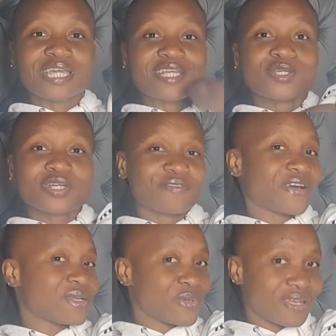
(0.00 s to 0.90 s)
get
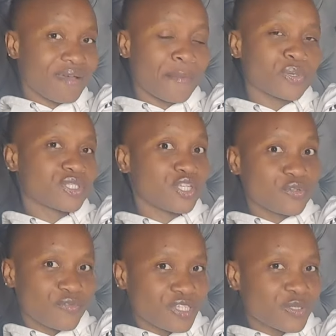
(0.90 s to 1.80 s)
notified whenever I post a
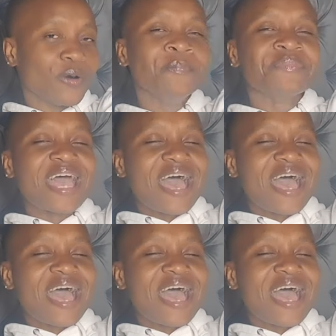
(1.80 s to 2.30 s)
new video.